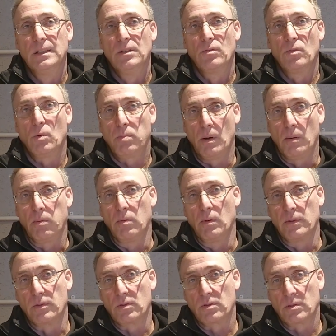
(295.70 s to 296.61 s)
not a proper
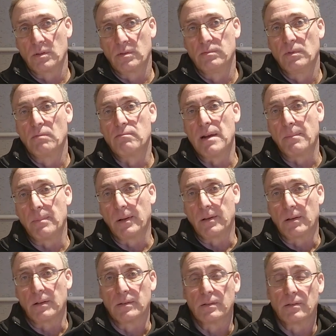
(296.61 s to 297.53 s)
one, just a
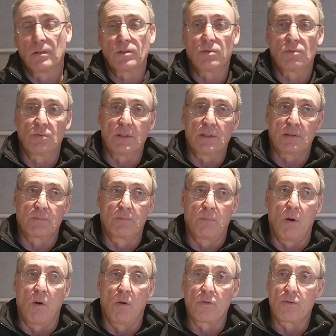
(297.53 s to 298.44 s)
replica. And I saw this
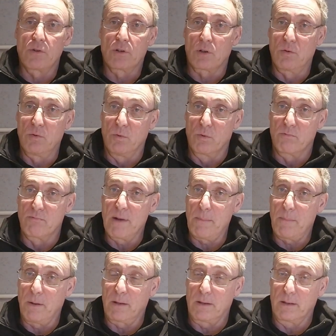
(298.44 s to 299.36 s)
Honda Accord
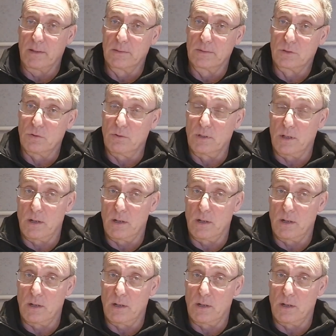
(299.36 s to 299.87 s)
replica, touring